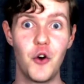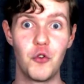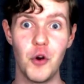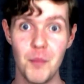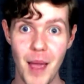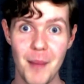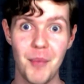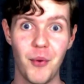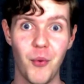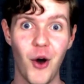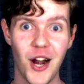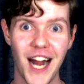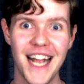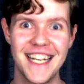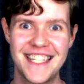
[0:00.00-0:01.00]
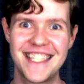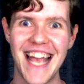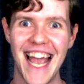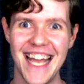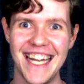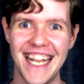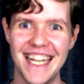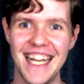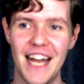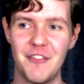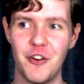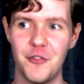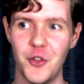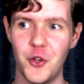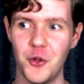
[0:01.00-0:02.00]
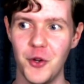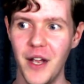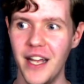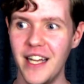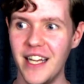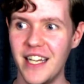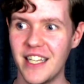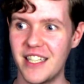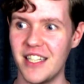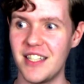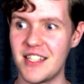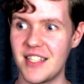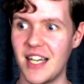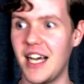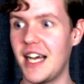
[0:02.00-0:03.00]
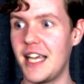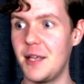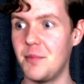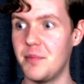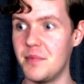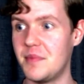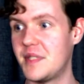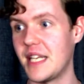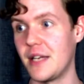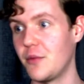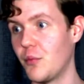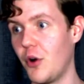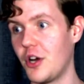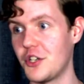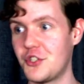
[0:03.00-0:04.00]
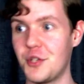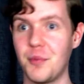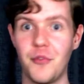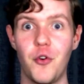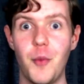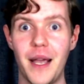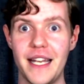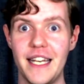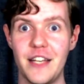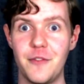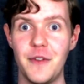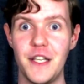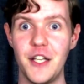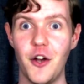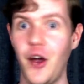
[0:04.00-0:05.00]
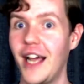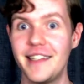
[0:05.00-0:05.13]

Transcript: remember what I said in that review because I didn't watch it before making this video.